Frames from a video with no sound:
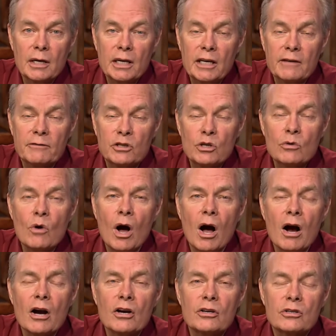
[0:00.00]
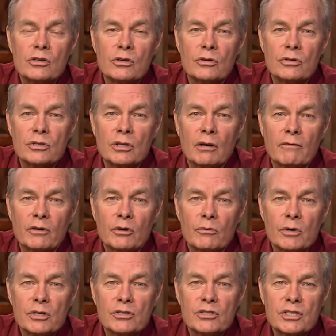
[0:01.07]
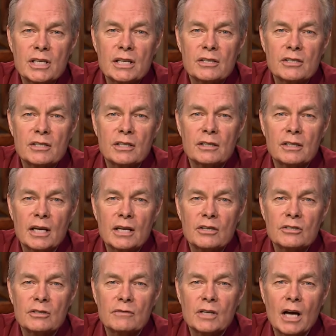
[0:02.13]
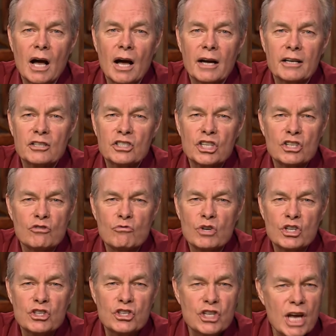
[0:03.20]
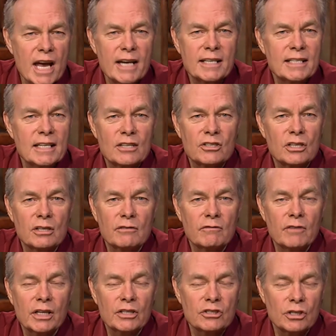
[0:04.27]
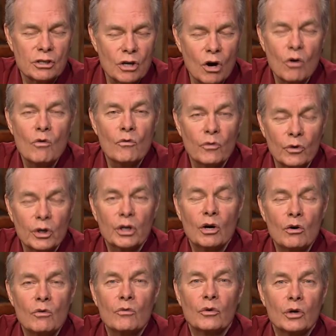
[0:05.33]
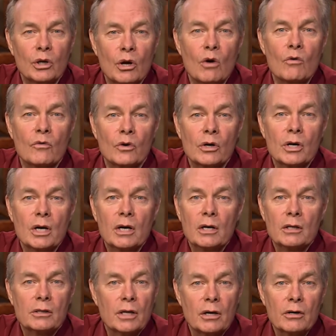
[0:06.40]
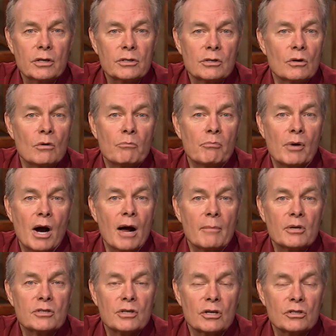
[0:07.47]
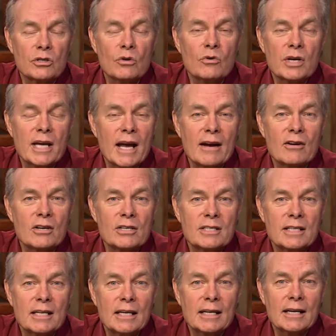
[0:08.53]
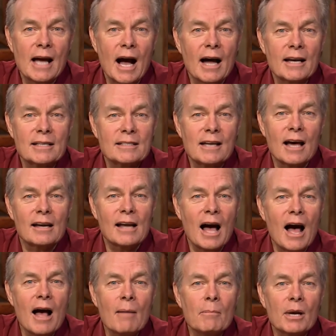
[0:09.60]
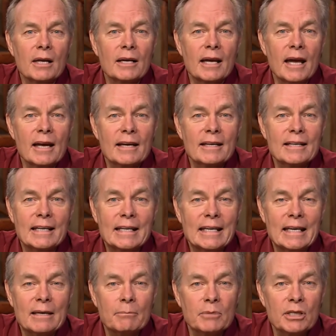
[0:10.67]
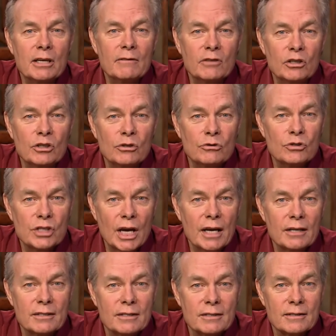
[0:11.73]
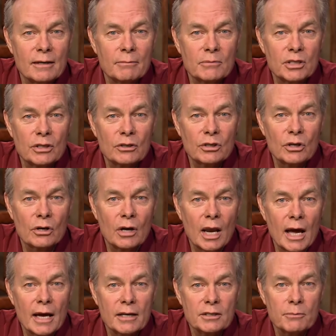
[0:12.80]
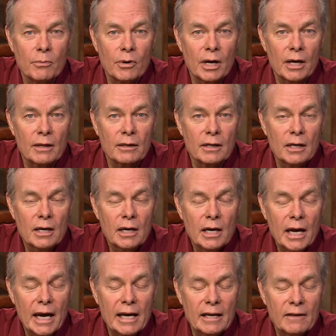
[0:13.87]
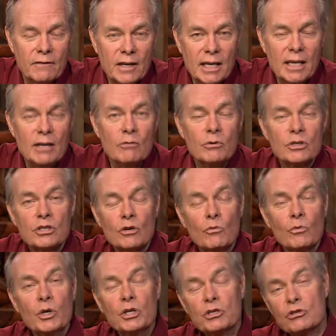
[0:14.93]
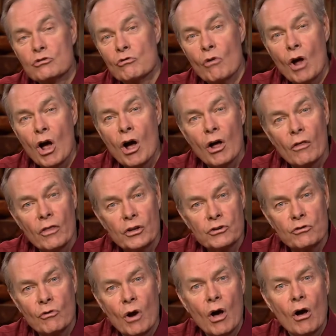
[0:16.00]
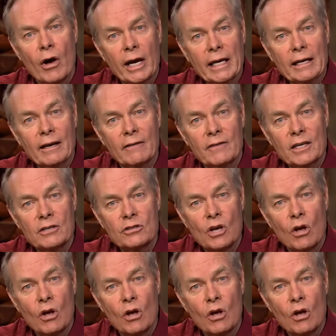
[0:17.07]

If you harden yourself and resist the things of God and just reject His conviction over and over and over, there is no promise, there's no guarantee. God is not obligated to keep giving you chances up until your last breath. And if He was to withdraw the drawing of His